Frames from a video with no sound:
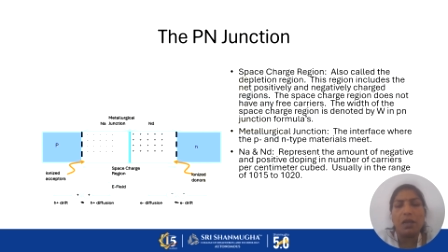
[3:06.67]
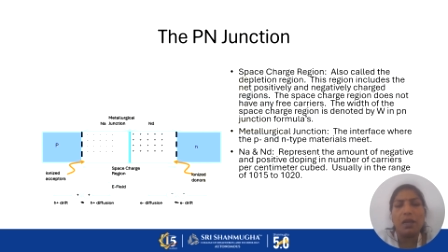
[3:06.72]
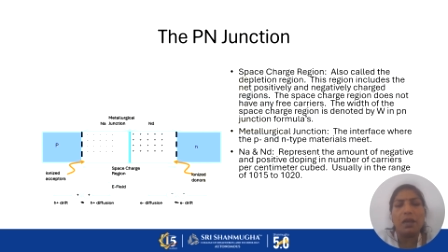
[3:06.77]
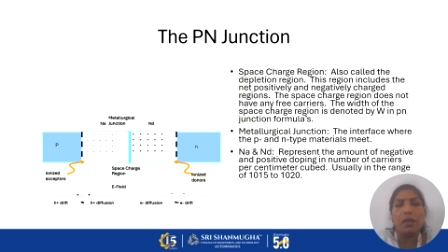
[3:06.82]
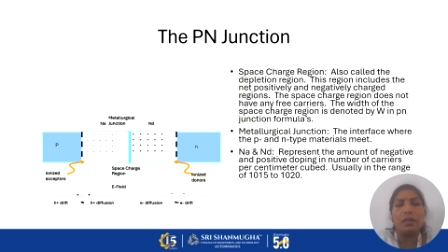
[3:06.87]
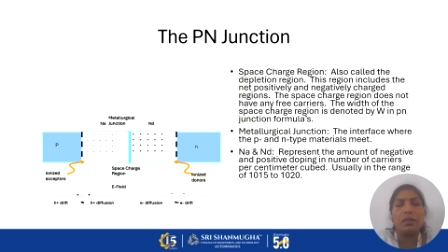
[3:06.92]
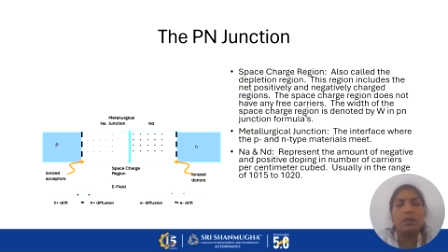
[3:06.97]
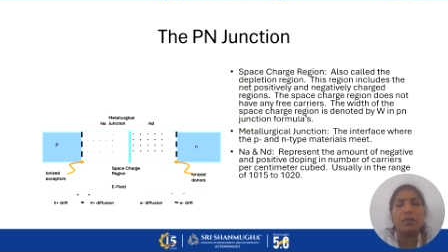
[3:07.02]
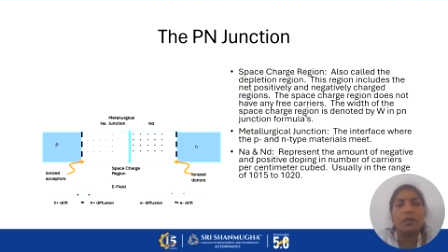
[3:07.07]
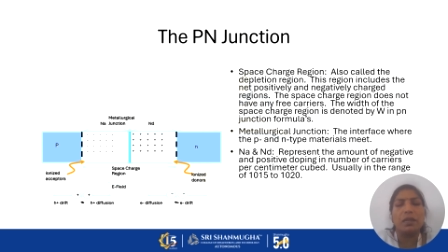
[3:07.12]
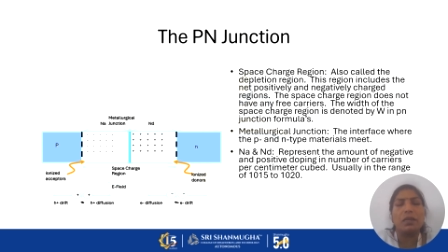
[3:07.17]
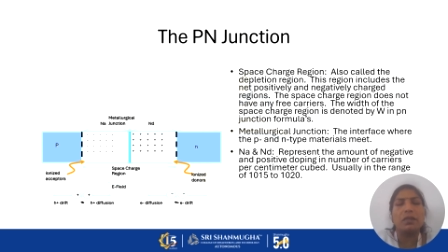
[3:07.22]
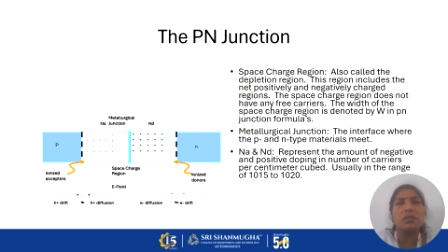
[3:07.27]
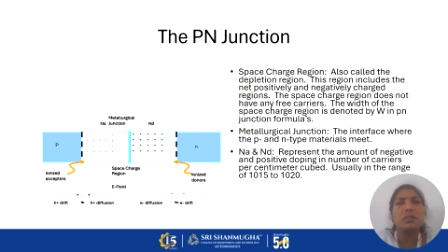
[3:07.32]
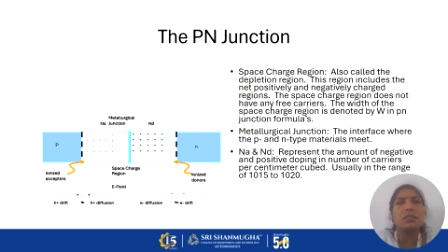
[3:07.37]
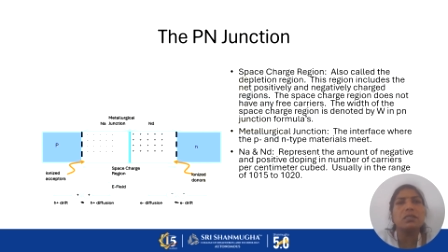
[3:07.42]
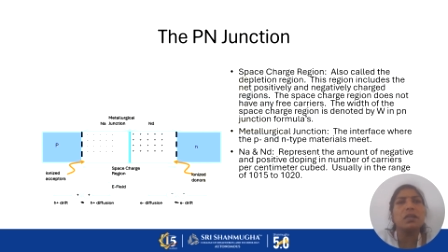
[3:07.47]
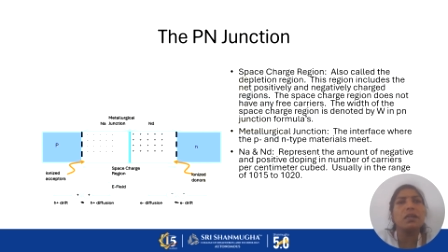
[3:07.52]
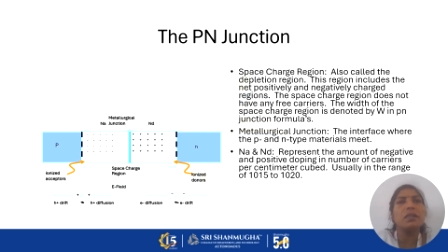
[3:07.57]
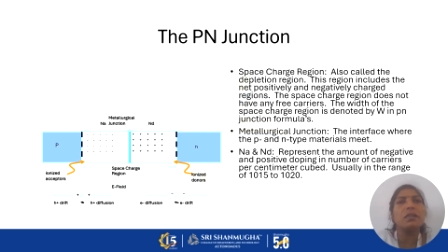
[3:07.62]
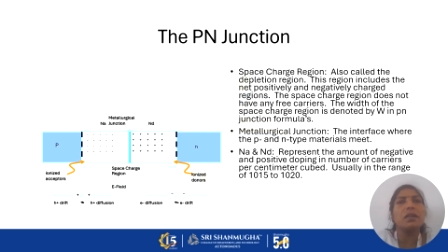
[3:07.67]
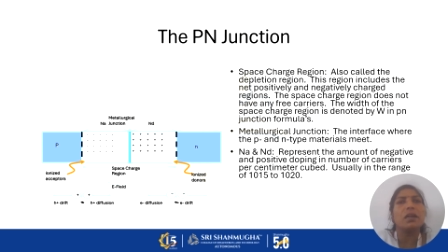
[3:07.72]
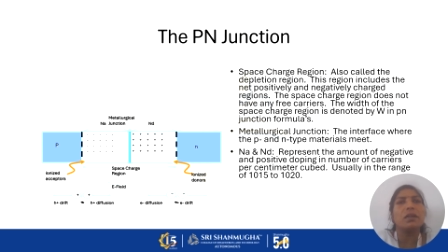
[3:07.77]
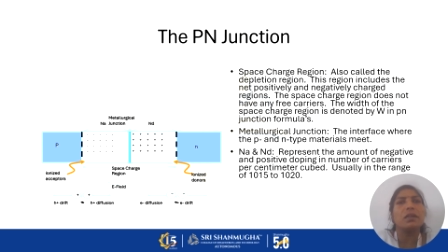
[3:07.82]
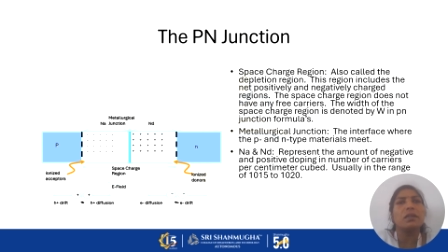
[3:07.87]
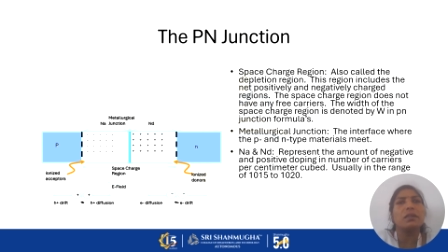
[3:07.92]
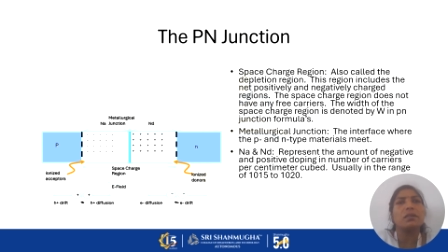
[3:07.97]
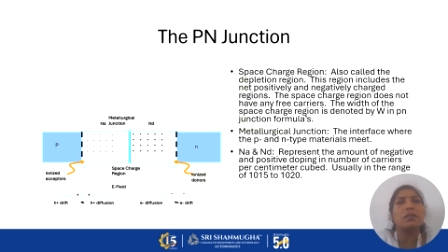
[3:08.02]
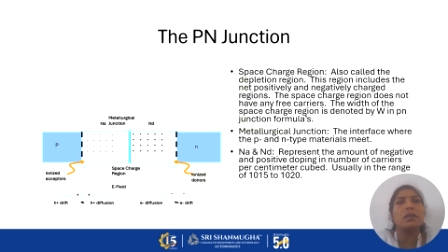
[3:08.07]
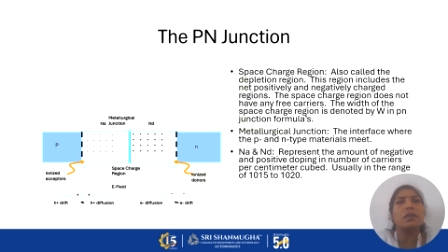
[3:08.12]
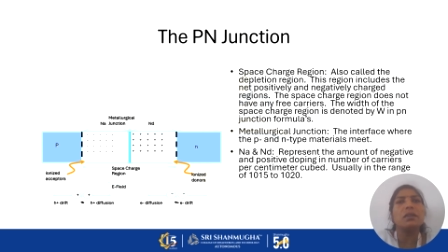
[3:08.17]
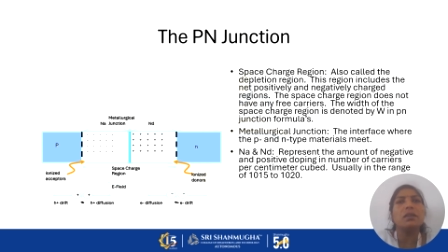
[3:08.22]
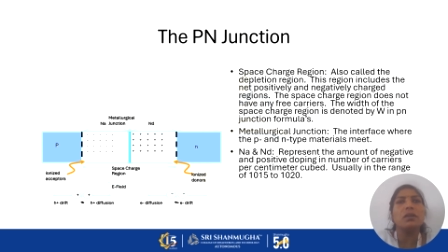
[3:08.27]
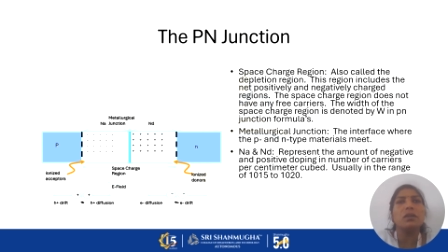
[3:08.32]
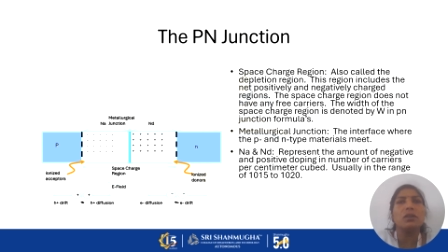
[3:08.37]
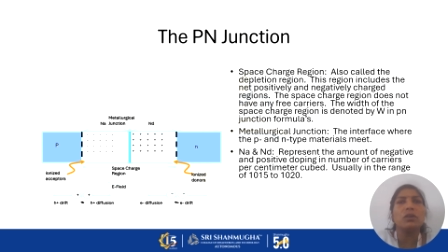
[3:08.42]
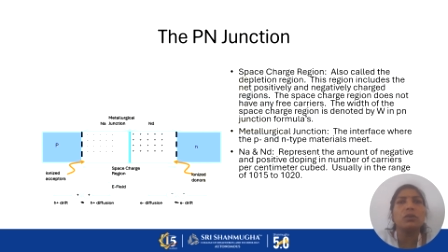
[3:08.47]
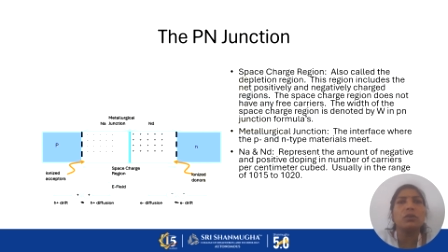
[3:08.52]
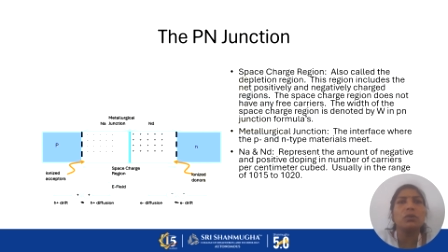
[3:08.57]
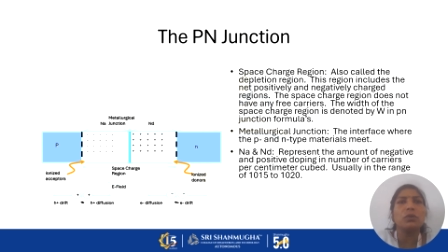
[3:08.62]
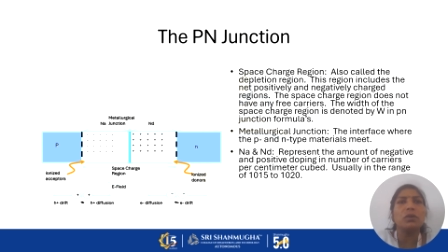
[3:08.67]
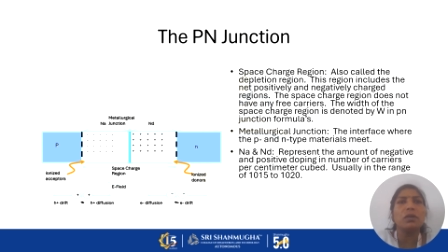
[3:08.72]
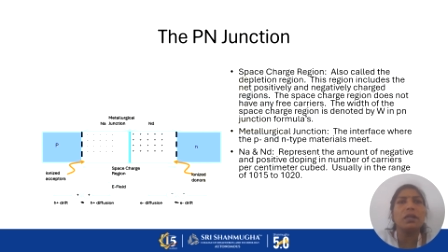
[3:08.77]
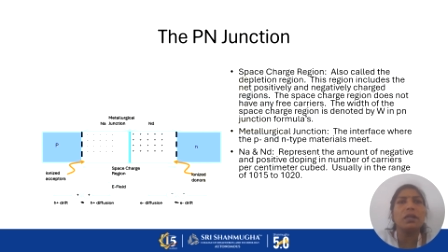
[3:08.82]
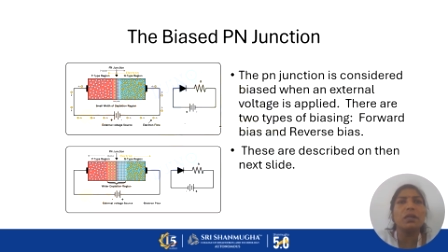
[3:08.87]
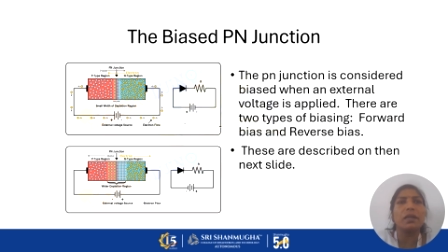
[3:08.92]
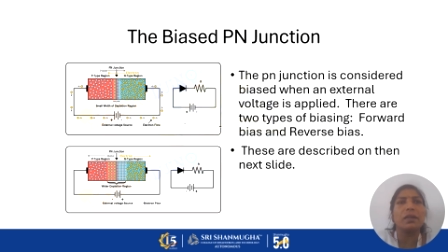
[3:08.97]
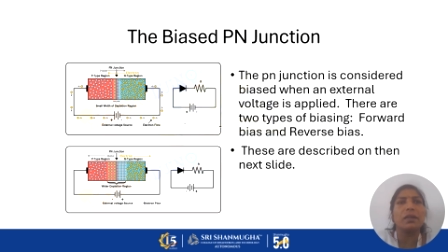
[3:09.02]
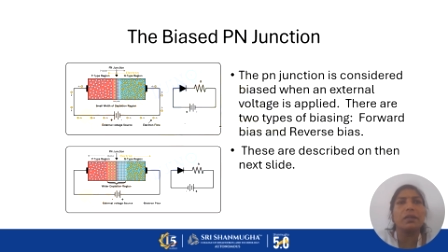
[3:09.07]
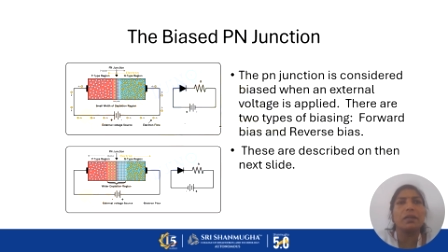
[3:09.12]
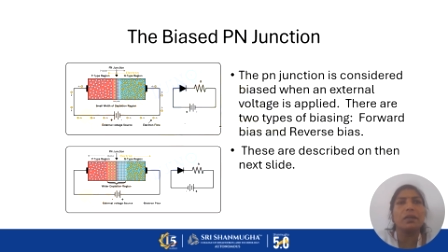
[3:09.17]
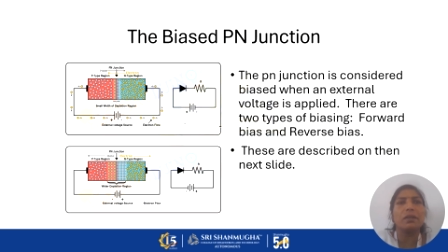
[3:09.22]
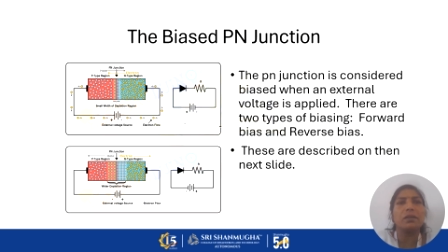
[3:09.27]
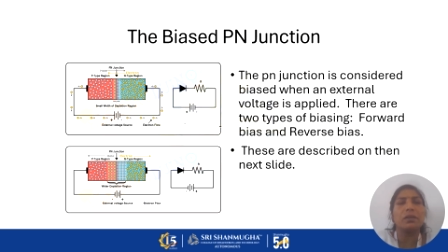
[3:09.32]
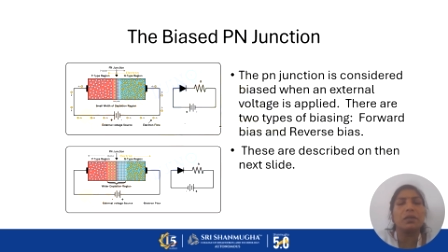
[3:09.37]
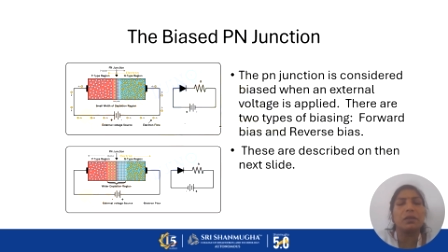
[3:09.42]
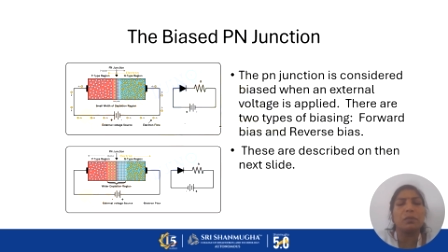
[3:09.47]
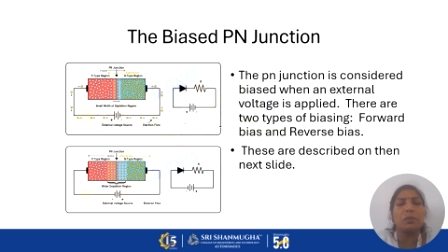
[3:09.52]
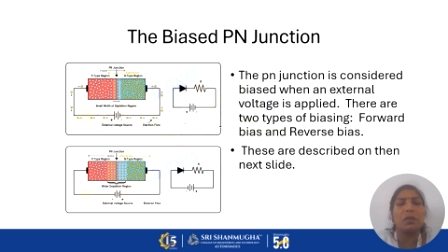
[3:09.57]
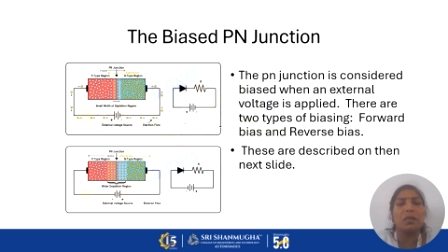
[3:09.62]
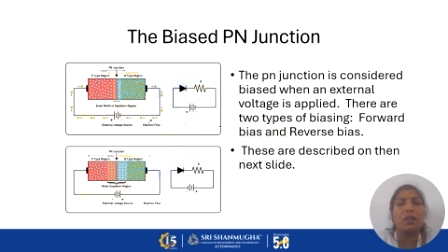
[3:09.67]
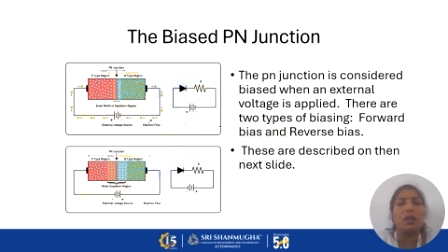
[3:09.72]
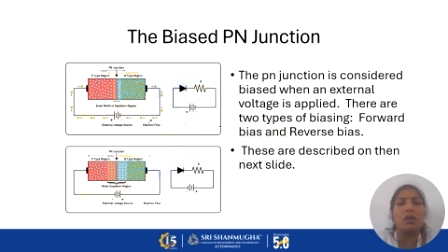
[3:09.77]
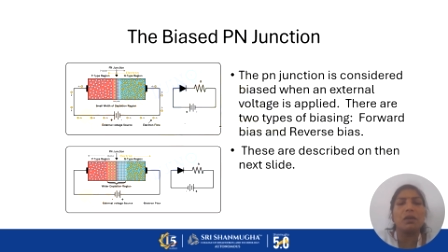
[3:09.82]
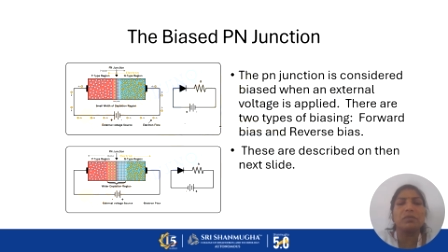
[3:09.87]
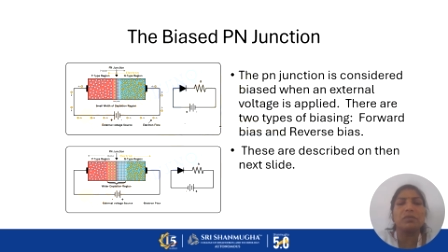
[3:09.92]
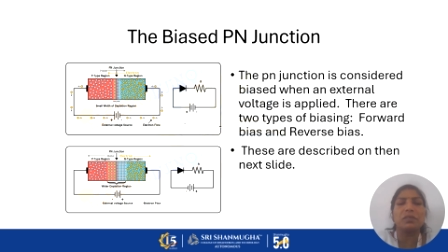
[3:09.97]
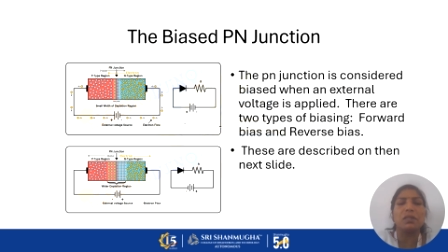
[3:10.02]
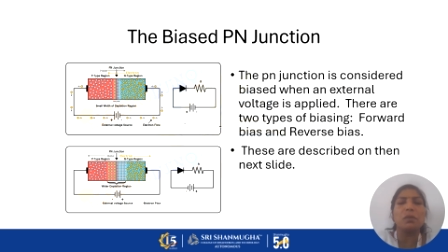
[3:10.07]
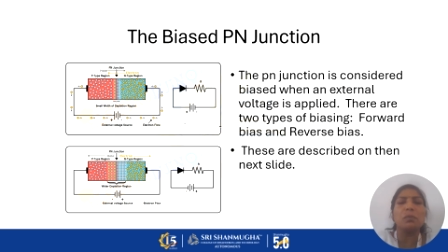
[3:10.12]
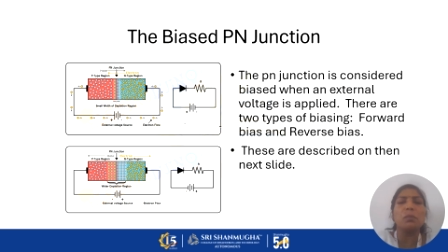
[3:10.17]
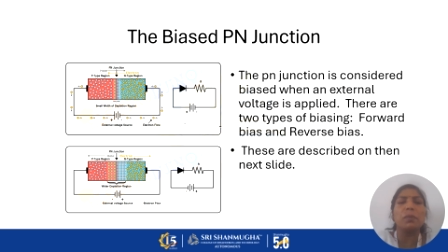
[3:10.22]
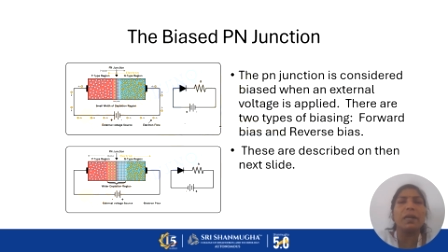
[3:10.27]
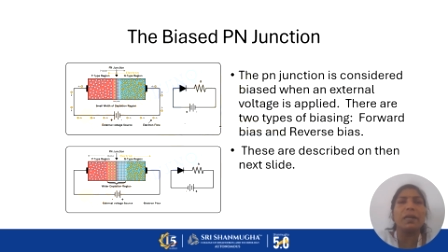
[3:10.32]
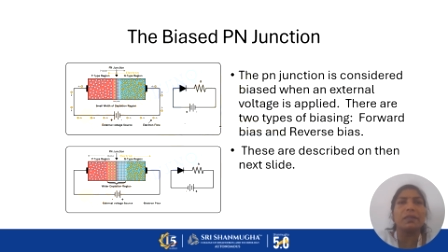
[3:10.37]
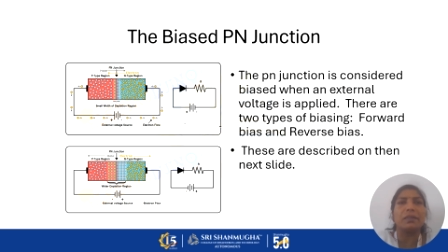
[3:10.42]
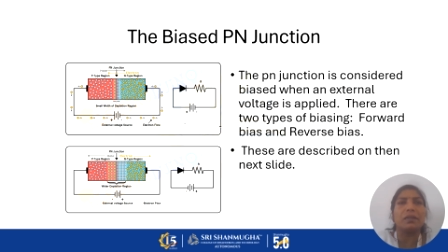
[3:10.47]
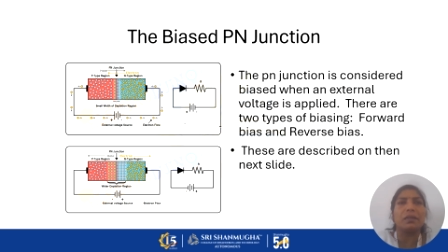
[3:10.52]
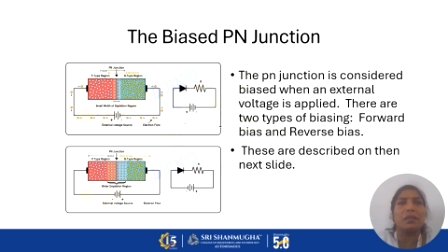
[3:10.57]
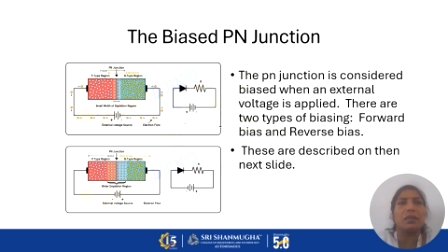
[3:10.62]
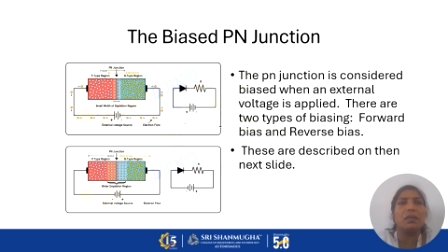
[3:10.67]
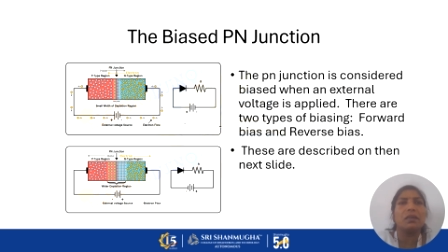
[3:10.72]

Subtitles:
and N side connected to negative terminal of the battery.